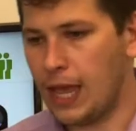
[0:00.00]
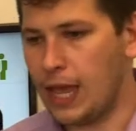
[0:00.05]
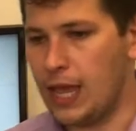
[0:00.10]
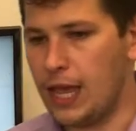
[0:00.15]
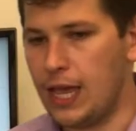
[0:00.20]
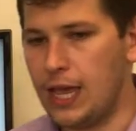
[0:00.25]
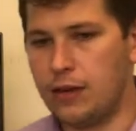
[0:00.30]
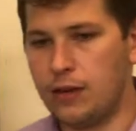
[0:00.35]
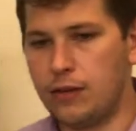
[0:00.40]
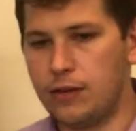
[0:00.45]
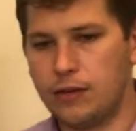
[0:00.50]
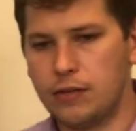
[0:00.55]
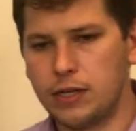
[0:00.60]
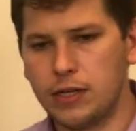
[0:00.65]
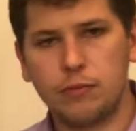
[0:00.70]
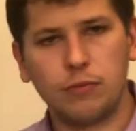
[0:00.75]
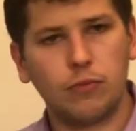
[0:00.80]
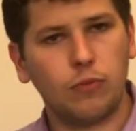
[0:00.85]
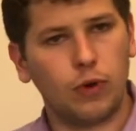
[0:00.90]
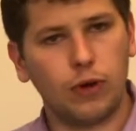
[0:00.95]
And
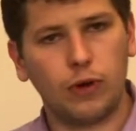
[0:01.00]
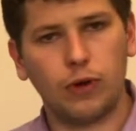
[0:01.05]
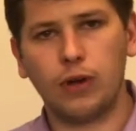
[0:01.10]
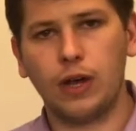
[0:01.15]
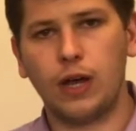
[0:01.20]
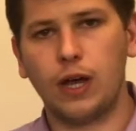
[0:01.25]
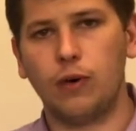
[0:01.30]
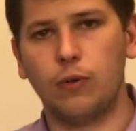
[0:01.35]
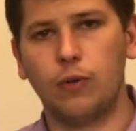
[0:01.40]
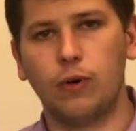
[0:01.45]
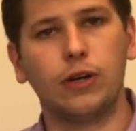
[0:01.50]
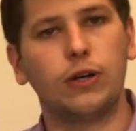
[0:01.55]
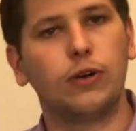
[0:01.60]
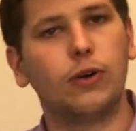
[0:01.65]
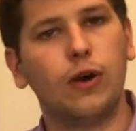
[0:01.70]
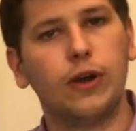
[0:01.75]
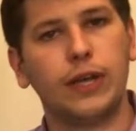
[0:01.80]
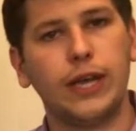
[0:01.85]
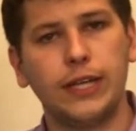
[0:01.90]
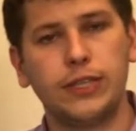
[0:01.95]
we're a
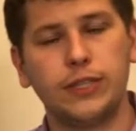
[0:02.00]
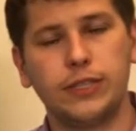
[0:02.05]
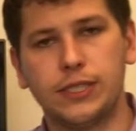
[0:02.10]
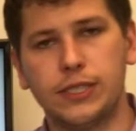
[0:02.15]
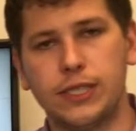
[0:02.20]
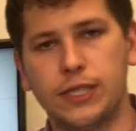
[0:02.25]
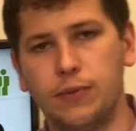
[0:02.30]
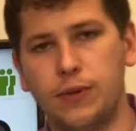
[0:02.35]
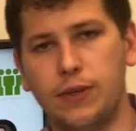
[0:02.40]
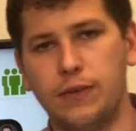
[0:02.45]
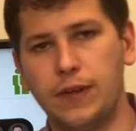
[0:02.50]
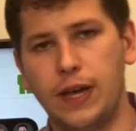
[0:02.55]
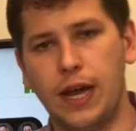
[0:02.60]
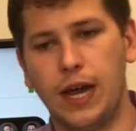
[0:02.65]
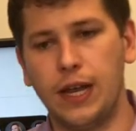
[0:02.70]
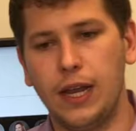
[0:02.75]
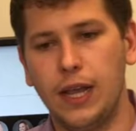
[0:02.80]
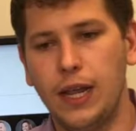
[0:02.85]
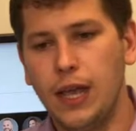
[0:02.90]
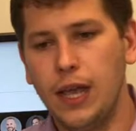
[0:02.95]
growing agency. We've
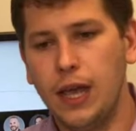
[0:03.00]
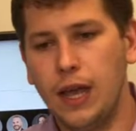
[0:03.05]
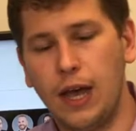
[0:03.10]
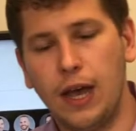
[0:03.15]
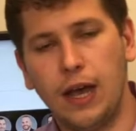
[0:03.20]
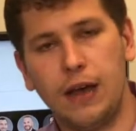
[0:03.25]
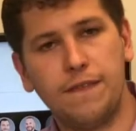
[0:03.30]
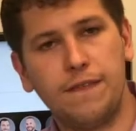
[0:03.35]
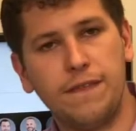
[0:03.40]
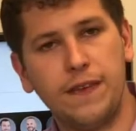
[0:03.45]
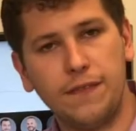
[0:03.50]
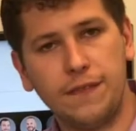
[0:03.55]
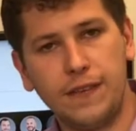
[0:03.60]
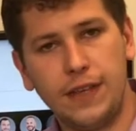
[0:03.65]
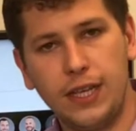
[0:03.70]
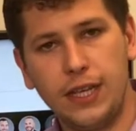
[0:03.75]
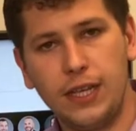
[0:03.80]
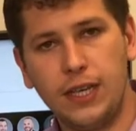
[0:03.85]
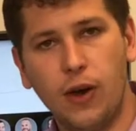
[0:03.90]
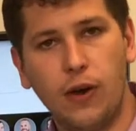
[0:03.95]
got
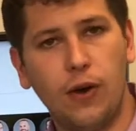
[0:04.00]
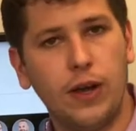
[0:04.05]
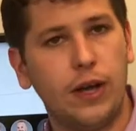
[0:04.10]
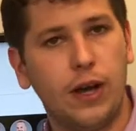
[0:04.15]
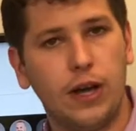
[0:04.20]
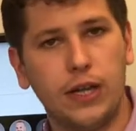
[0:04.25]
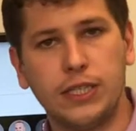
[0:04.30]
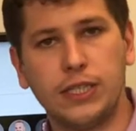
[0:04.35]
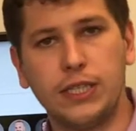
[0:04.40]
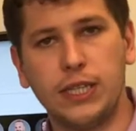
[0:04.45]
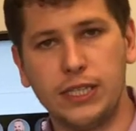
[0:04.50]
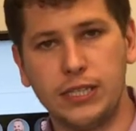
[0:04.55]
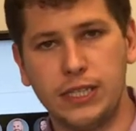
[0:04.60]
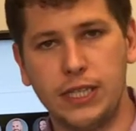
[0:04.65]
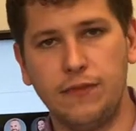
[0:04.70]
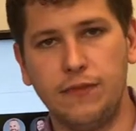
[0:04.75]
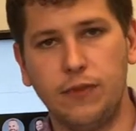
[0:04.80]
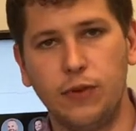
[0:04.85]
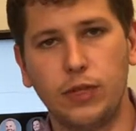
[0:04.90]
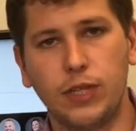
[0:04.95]
50 going on
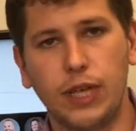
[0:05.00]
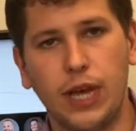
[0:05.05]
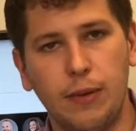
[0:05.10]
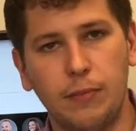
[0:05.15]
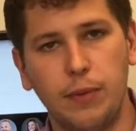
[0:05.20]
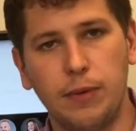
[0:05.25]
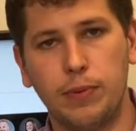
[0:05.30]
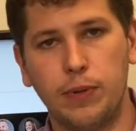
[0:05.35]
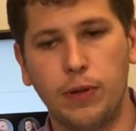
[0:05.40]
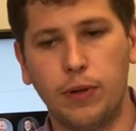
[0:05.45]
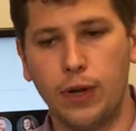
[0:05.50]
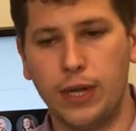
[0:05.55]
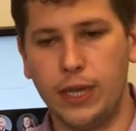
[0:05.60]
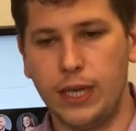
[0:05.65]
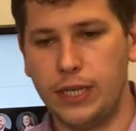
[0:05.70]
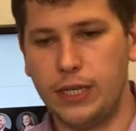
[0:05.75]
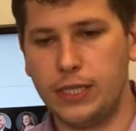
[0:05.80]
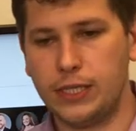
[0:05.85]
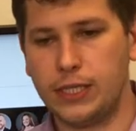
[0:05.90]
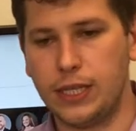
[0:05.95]
60 full-time
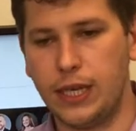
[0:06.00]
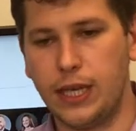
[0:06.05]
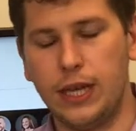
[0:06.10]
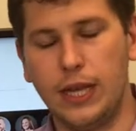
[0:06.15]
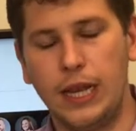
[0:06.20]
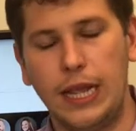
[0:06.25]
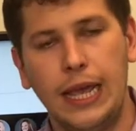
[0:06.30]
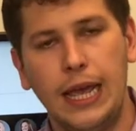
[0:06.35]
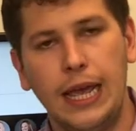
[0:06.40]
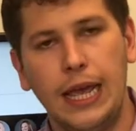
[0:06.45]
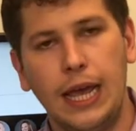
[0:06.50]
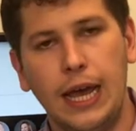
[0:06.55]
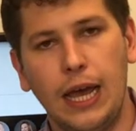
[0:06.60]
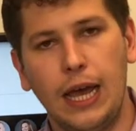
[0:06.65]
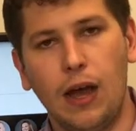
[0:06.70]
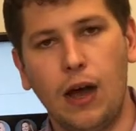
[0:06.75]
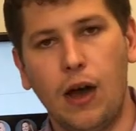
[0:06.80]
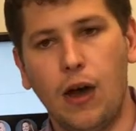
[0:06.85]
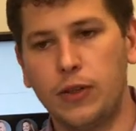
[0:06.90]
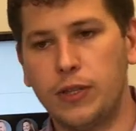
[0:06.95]
employees, and
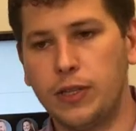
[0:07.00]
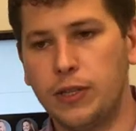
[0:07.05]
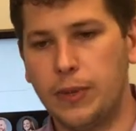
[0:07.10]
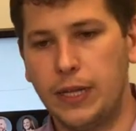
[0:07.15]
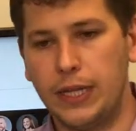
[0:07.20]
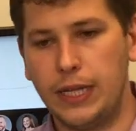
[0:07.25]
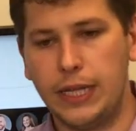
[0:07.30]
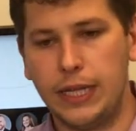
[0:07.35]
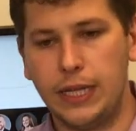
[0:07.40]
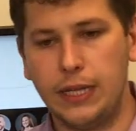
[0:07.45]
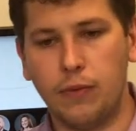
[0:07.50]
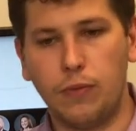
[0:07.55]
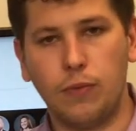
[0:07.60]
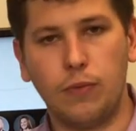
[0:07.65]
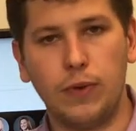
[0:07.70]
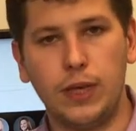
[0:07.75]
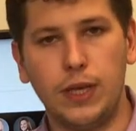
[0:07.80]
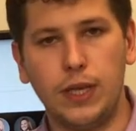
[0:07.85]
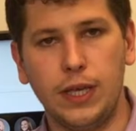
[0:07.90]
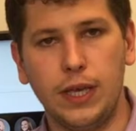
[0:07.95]
ultimately
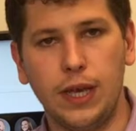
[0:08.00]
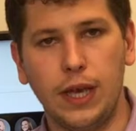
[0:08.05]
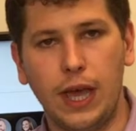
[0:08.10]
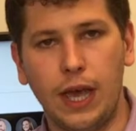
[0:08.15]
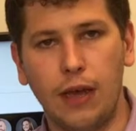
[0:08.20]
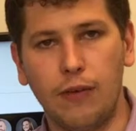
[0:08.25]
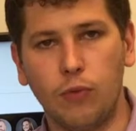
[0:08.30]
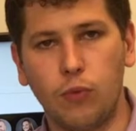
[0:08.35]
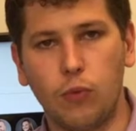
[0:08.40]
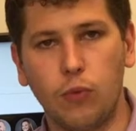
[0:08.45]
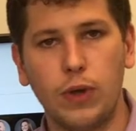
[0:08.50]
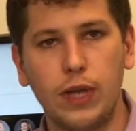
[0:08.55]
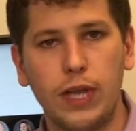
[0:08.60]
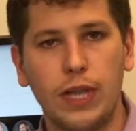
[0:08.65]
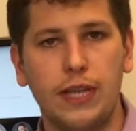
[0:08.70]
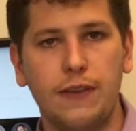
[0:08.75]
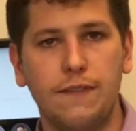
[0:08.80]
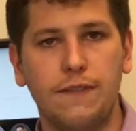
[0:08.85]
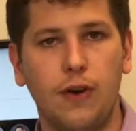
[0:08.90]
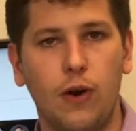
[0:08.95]
we have
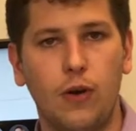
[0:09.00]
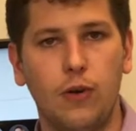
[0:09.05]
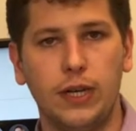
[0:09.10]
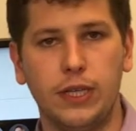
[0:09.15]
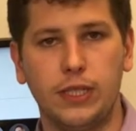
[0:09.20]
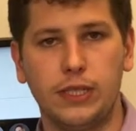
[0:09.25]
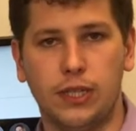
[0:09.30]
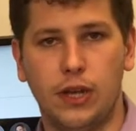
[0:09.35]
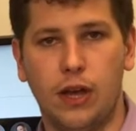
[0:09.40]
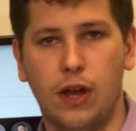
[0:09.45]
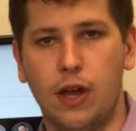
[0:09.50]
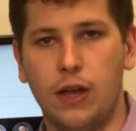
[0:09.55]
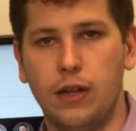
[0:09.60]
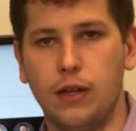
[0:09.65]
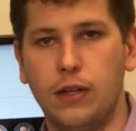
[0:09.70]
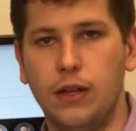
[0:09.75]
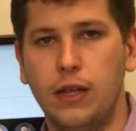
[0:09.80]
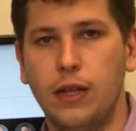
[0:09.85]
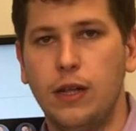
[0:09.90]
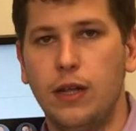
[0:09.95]
really focused
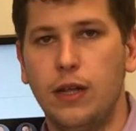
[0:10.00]
on